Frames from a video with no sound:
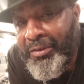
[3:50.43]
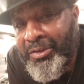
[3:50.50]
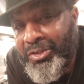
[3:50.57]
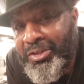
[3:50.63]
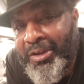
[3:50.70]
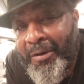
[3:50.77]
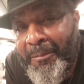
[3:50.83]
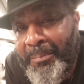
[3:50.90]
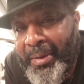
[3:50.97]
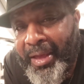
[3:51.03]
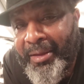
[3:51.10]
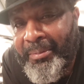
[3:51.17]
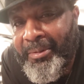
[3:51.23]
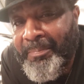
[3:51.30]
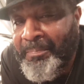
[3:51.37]
of the show,
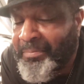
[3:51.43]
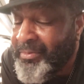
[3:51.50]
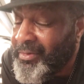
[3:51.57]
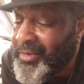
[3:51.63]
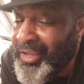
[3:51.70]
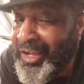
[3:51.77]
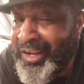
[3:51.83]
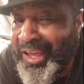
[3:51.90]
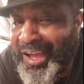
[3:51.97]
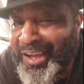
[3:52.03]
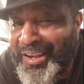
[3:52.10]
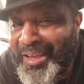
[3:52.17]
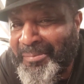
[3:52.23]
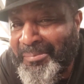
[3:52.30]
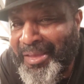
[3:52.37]
baby. Gotta have
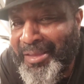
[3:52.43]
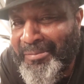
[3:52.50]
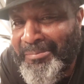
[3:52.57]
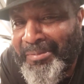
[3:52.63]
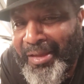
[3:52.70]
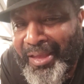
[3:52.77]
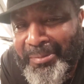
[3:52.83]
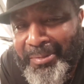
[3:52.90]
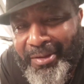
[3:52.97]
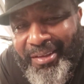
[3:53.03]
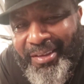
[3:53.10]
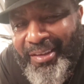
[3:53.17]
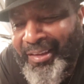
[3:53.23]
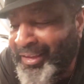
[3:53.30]
that meat, baby.